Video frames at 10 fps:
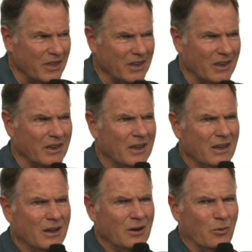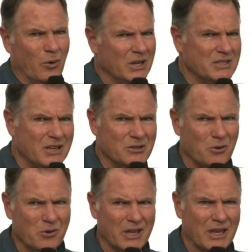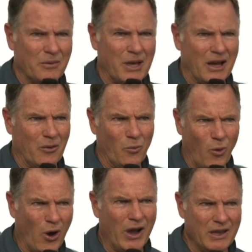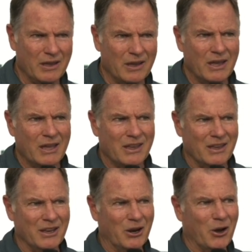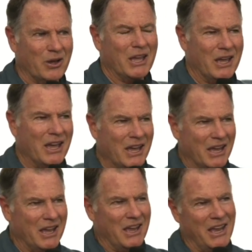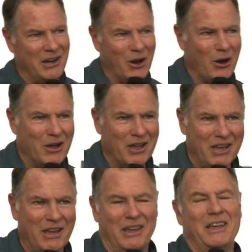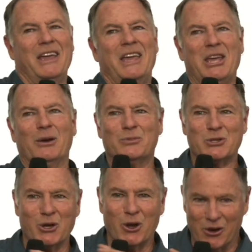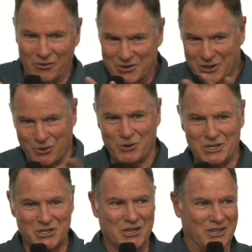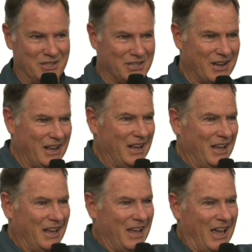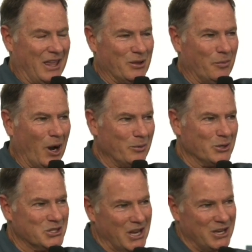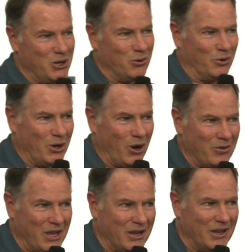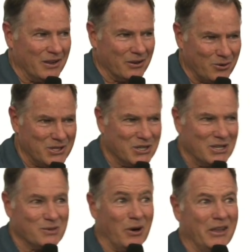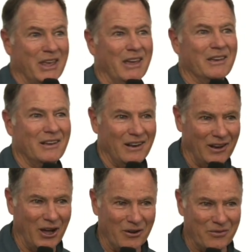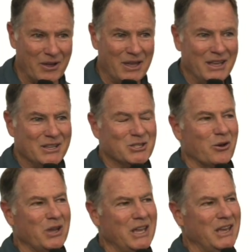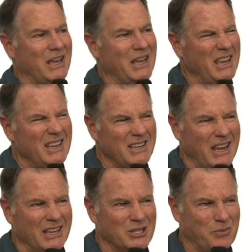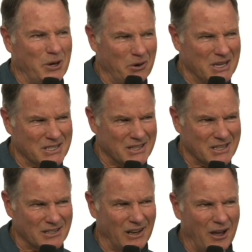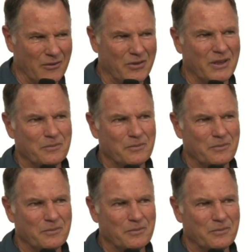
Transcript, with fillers: thinking, what is he talking about? And why you know, he, he, know, he, he observed Christians. And the Bible said, You will know they're Christians by their love. So he, he experienced this love.